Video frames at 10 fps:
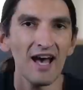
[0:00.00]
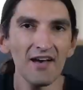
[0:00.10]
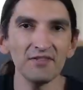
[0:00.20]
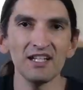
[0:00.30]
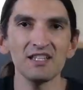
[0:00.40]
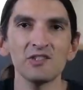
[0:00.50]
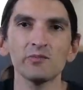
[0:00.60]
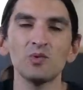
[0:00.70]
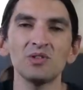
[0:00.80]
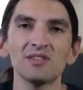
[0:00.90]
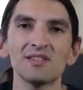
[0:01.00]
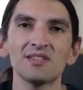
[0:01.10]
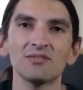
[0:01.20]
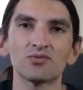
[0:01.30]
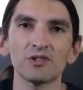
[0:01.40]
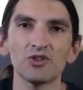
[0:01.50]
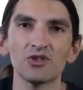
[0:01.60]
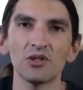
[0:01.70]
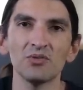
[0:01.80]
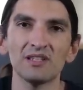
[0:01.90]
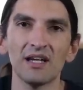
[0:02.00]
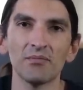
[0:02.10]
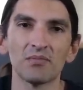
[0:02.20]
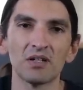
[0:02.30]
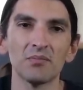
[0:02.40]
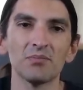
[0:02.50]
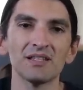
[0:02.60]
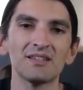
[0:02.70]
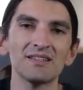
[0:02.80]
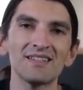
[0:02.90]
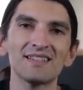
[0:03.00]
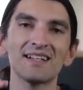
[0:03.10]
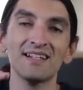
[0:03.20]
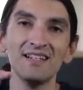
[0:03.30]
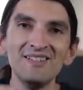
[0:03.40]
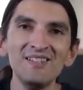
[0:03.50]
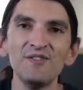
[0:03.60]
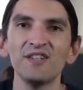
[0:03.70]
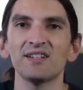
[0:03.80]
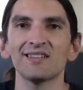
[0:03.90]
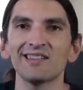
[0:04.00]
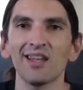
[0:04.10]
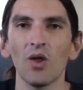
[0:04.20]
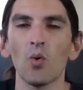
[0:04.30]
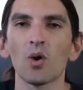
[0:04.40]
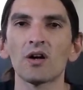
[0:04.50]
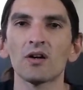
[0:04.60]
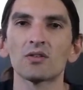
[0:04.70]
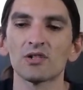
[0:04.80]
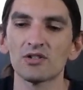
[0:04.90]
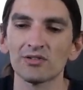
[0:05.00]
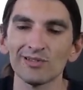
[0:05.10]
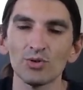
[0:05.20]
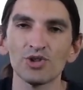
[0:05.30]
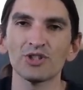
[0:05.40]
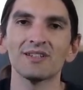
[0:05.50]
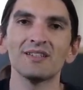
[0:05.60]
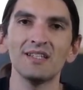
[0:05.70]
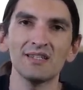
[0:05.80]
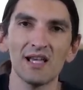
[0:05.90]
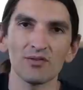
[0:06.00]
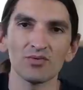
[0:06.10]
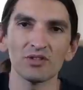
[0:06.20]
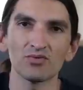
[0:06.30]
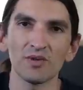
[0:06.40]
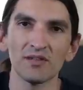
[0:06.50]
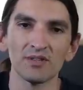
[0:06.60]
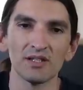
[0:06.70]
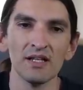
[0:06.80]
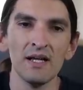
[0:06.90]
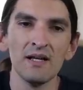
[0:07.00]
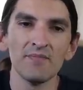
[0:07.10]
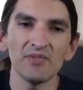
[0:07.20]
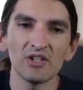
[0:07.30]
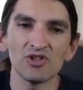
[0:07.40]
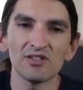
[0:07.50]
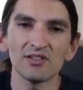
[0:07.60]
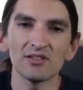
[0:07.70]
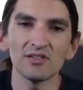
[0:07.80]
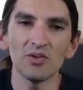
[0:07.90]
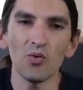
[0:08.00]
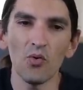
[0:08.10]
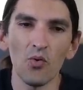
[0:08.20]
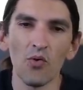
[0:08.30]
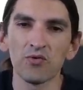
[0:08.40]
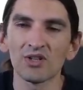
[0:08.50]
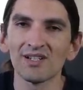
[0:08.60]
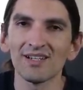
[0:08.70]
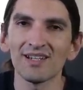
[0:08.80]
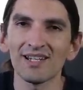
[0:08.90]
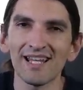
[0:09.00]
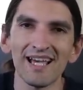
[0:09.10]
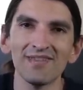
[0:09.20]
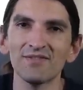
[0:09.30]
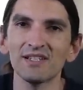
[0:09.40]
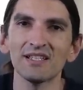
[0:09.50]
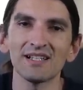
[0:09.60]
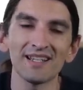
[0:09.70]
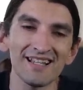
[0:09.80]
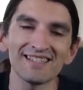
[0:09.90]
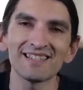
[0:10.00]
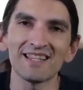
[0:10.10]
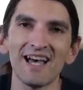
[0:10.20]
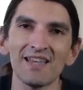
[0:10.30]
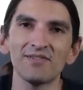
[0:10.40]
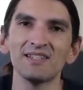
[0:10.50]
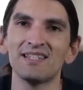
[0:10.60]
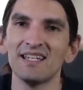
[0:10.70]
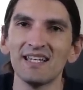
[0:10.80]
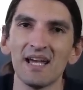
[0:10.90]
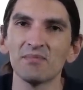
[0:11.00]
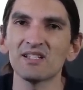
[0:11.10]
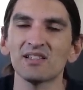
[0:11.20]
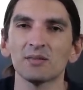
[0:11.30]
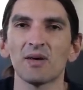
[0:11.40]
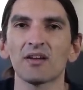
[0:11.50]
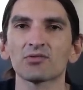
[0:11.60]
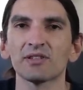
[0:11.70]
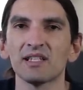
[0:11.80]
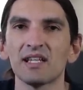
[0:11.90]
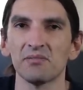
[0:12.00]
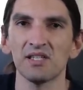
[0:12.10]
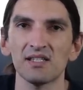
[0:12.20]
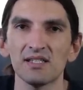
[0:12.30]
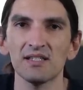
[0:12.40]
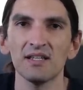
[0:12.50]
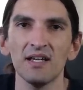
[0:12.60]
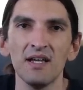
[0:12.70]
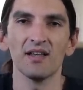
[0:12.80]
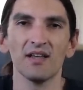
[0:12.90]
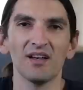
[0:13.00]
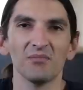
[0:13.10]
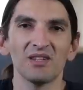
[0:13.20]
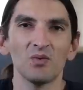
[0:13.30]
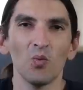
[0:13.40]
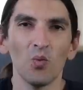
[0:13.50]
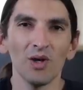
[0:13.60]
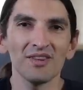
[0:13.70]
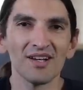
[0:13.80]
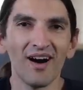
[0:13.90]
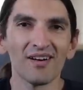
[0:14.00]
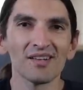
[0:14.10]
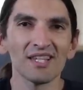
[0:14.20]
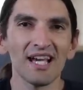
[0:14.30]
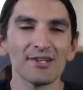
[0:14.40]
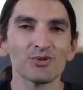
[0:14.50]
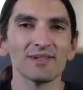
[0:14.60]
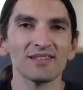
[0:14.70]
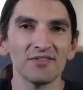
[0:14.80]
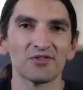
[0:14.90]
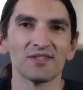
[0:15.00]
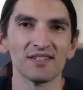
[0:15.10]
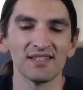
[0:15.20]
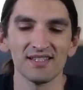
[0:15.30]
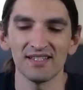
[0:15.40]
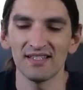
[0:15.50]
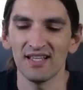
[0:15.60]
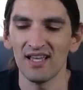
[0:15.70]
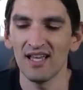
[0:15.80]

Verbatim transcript: have that smoothness and rich tone timbre, but significantly lower resolution, detail retrieval, and just overall lively, less lively dynamics and microdynamics. But what are the actual differences?